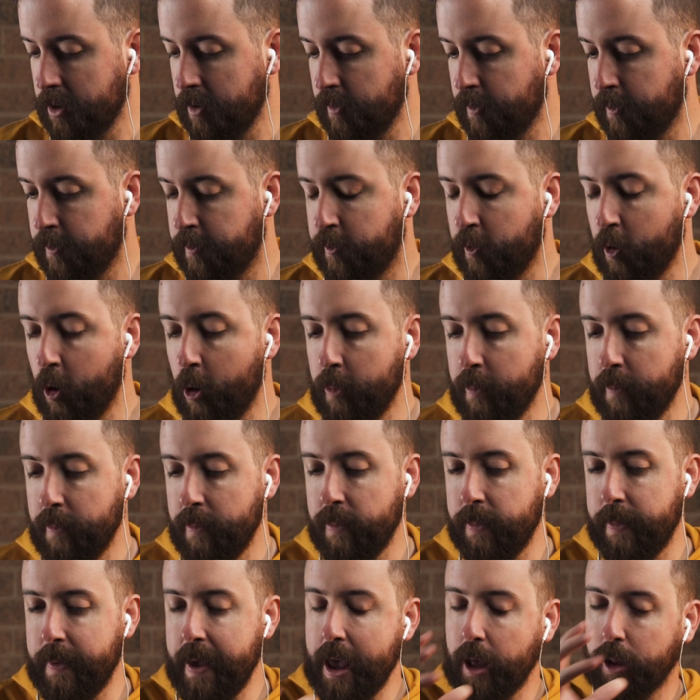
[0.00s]

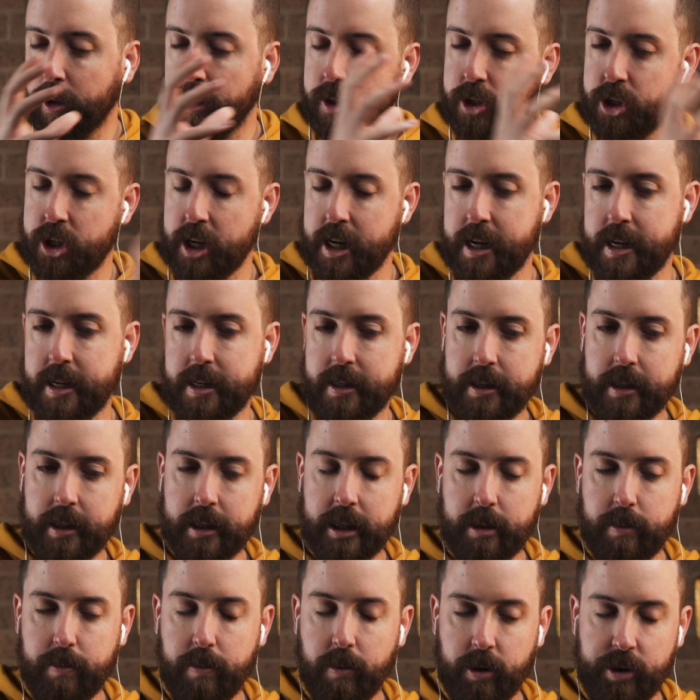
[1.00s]
From
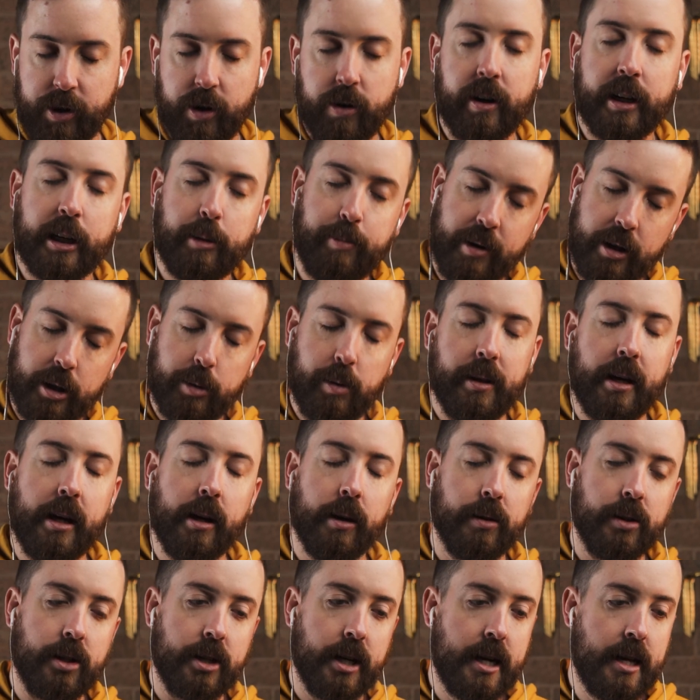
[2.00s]
your experience with
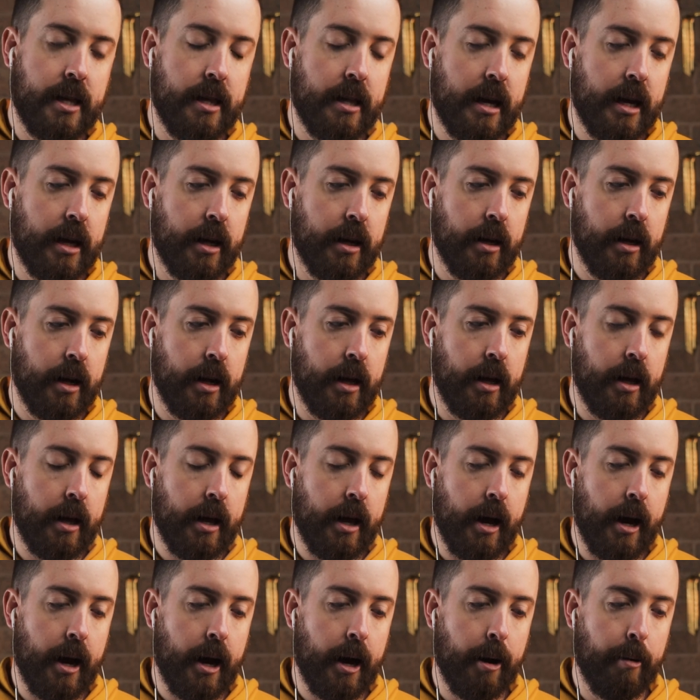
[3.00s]
LG, then,
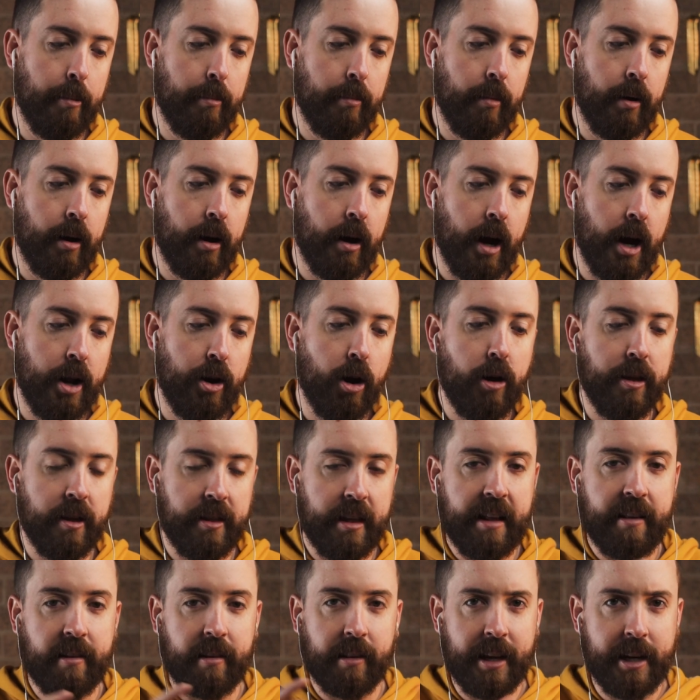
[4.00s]
I know
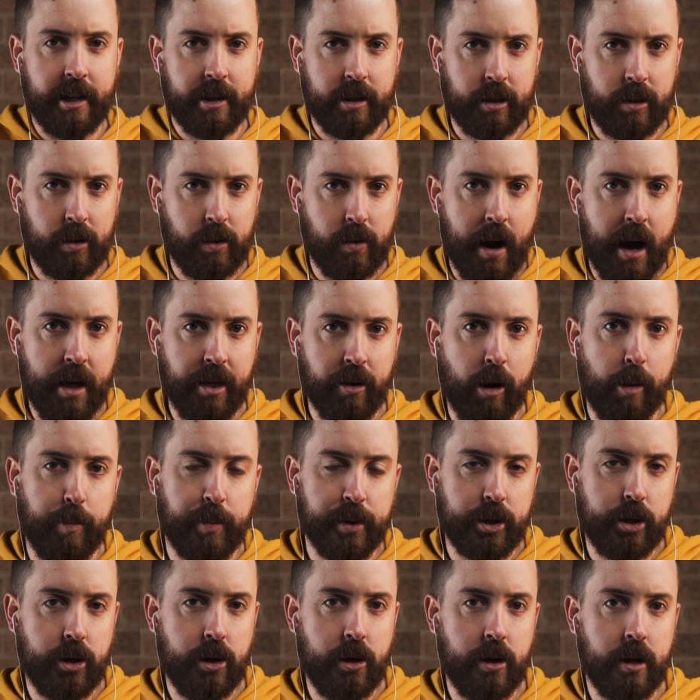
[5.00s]
that's led to other
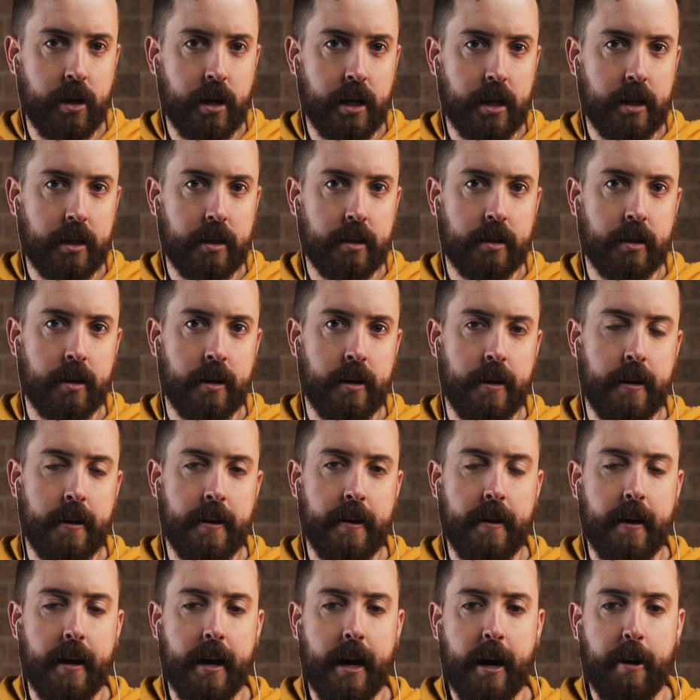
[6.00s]
opportunities.
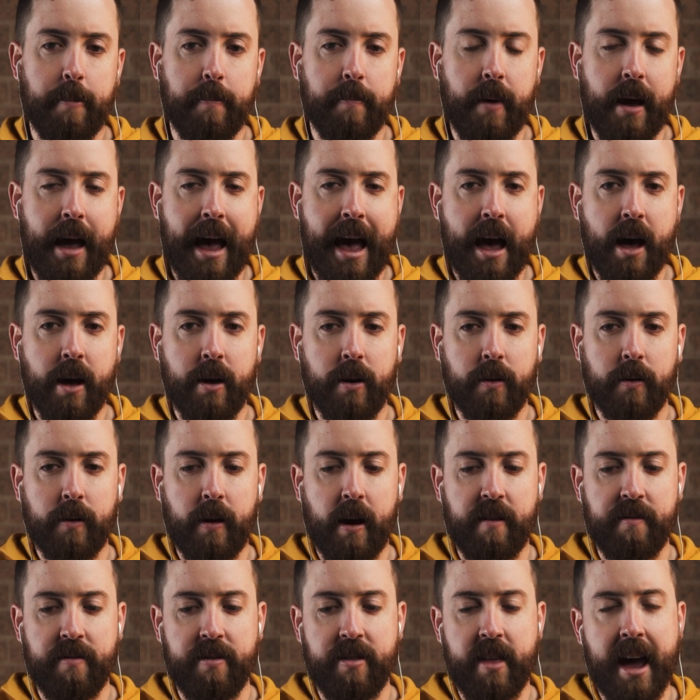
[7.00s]
How
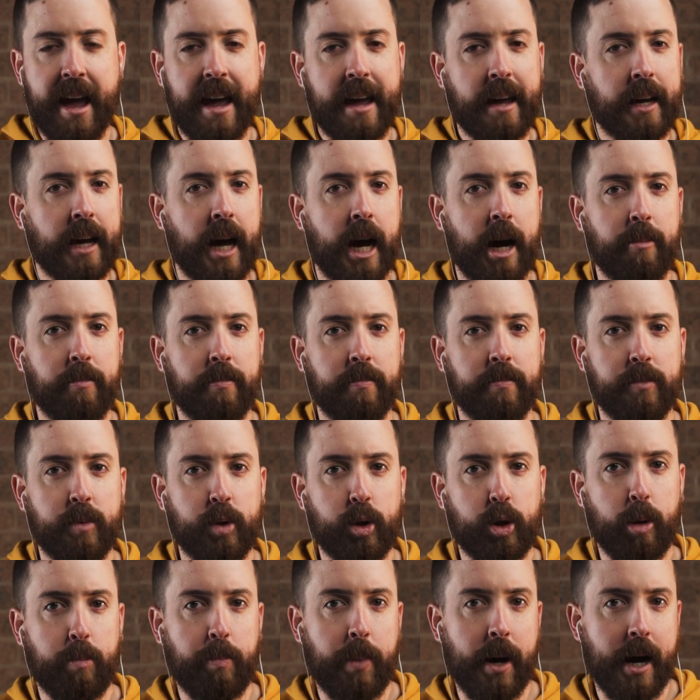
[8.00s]
have they come
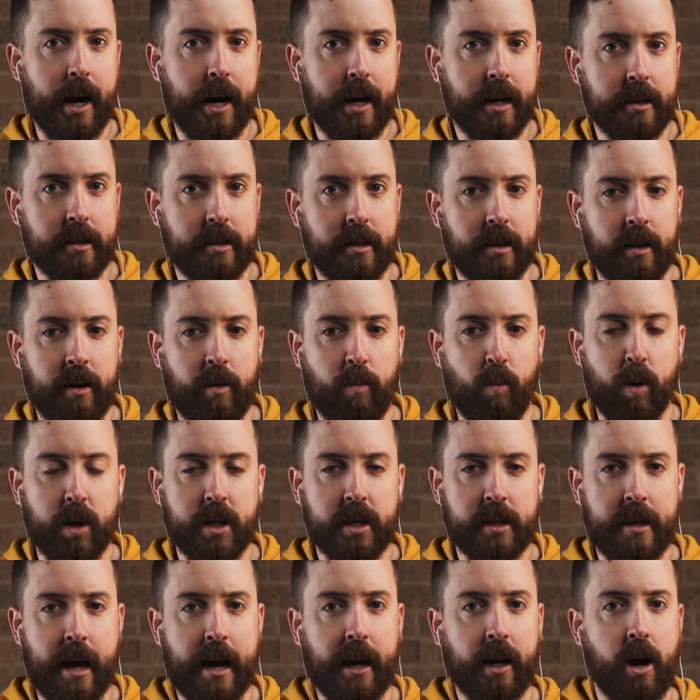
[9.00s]
to pass, and
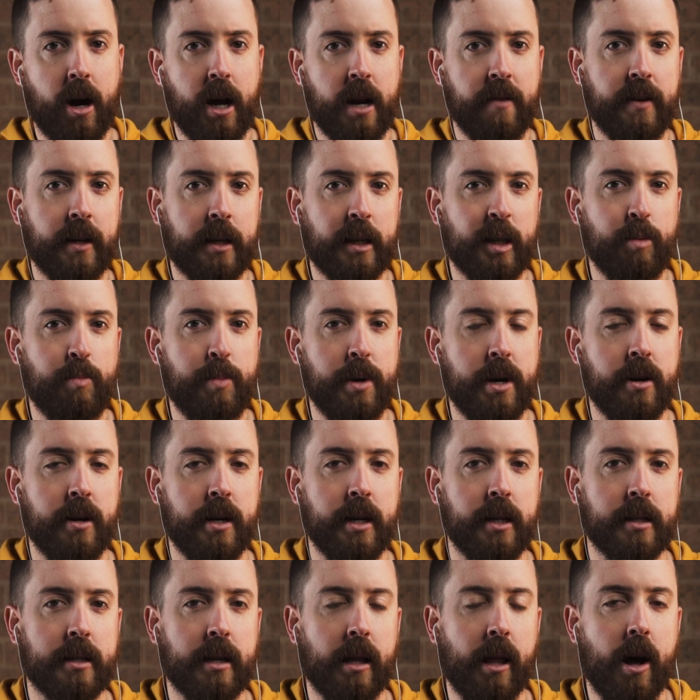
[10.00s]
what's that kind of
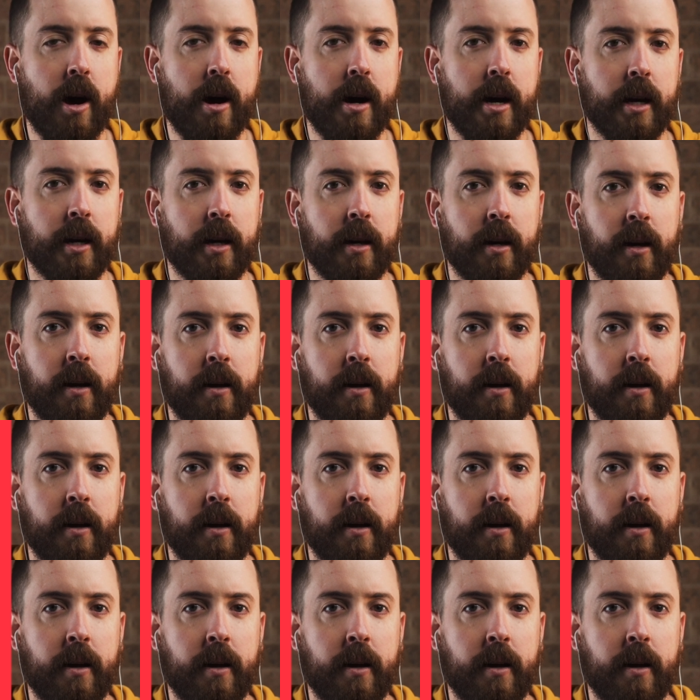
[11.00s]
experience like?